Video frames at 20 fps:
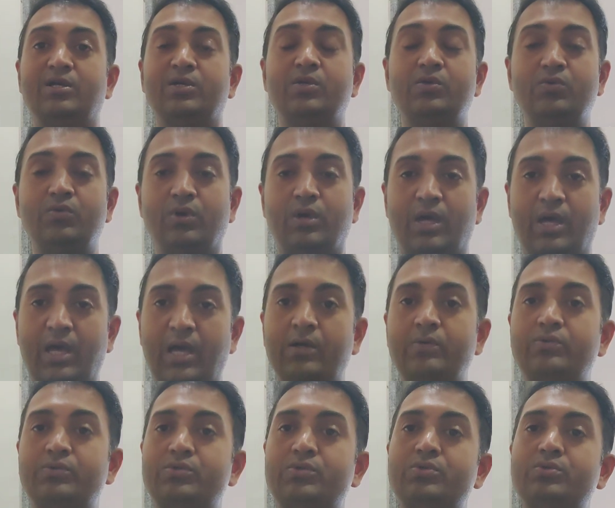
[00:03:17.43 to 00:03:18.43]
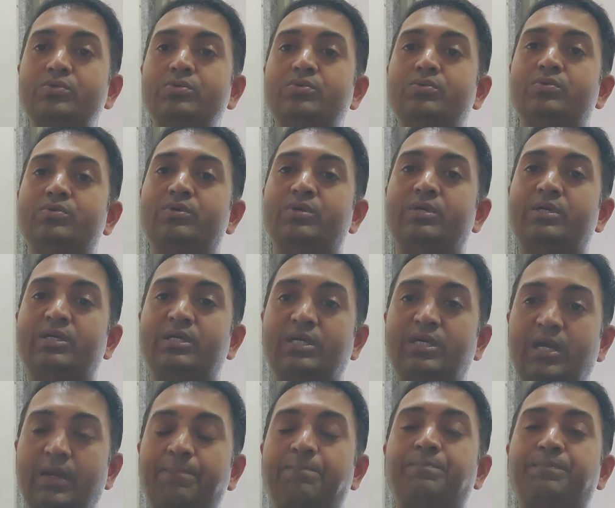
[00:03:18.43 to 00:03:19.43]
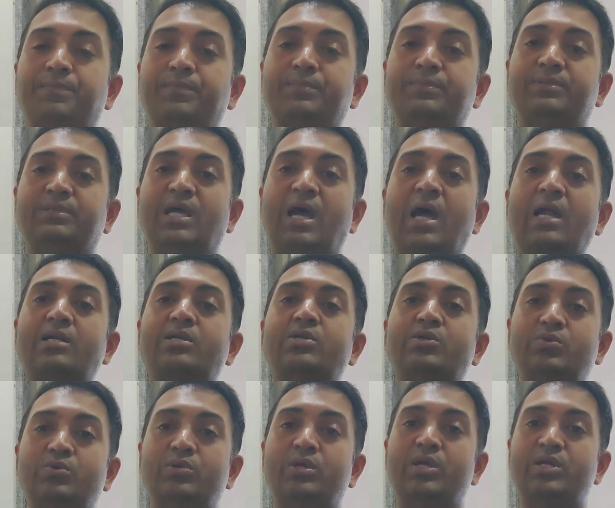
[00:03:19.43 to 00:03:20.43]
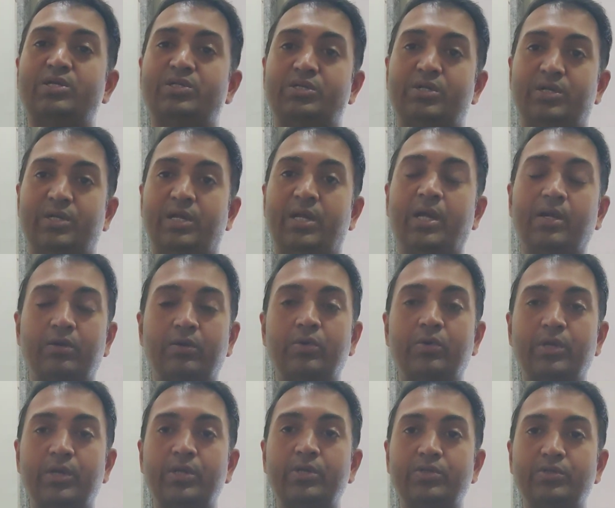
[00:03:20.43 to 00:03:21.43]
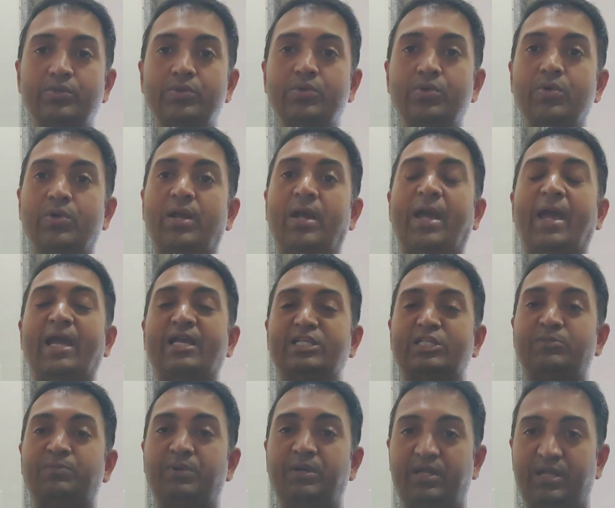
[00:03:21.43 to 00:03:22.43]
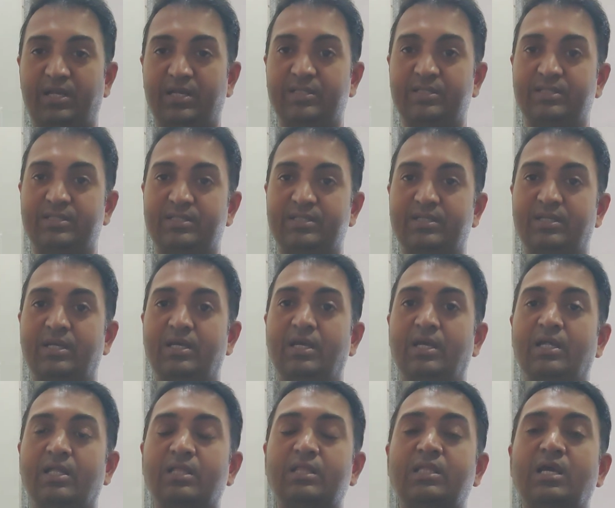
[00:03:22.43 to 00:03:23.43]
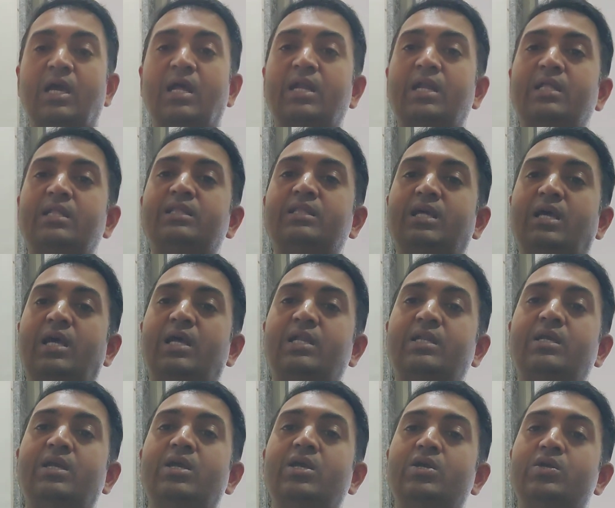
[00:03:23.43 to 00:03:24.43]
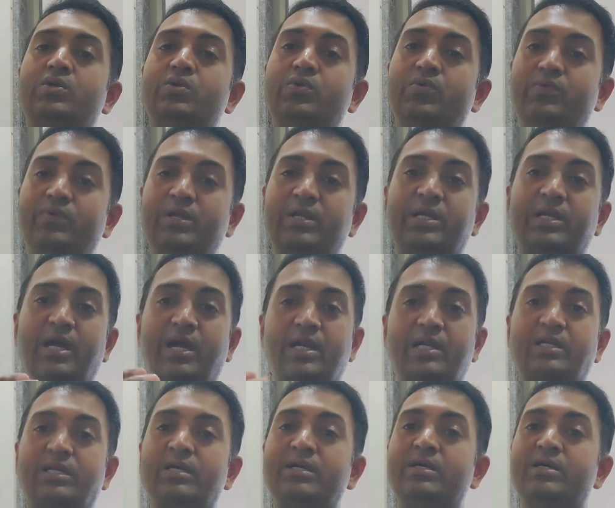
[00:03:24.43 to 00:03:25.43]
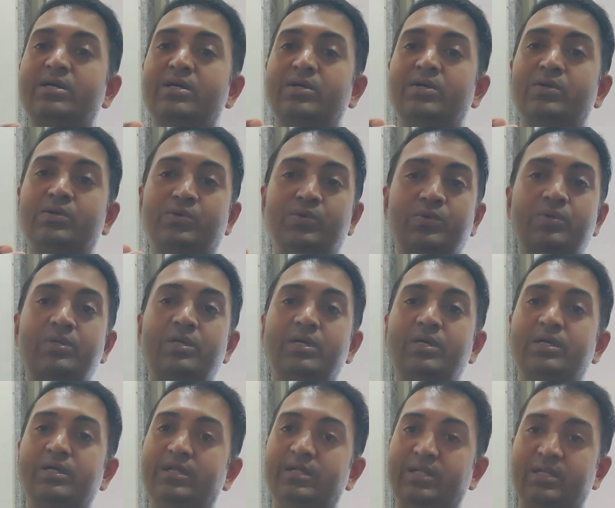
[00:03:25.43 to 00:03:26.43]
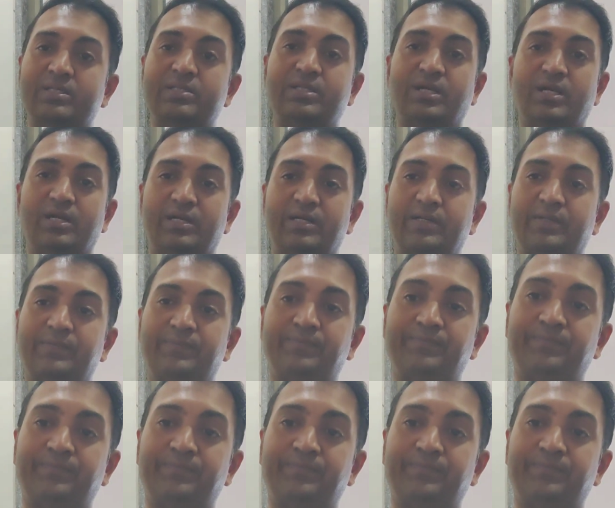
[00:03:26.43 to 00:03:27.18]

You have to keep that duration according to your experience, then and then you will get a good result.